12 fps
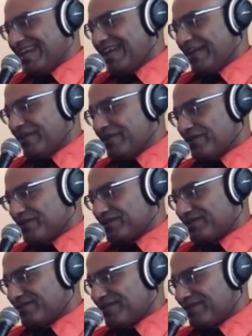In the course
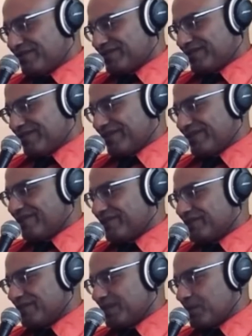of the
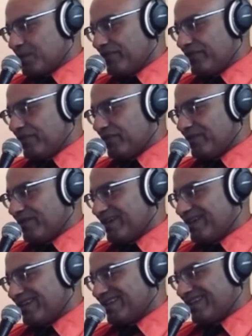conversation, the old
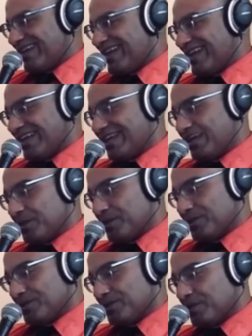man had
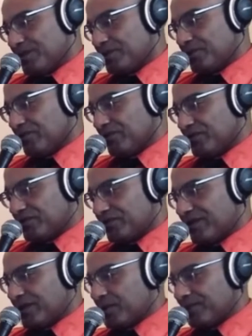occasion to gesture in Luke's
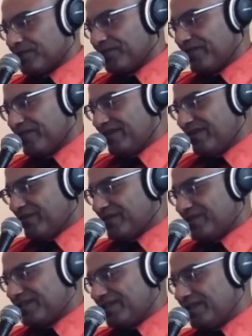direction.
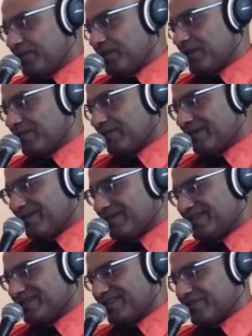Once the huge anthropod
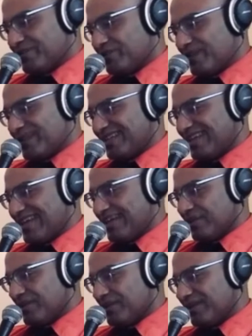stared directly at
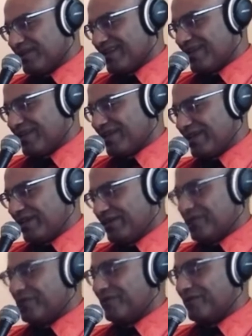Luke and let out a
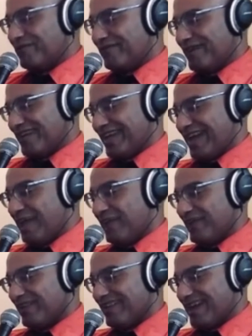horrifying,
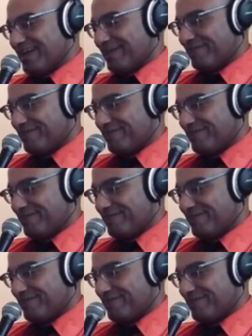howling laugh.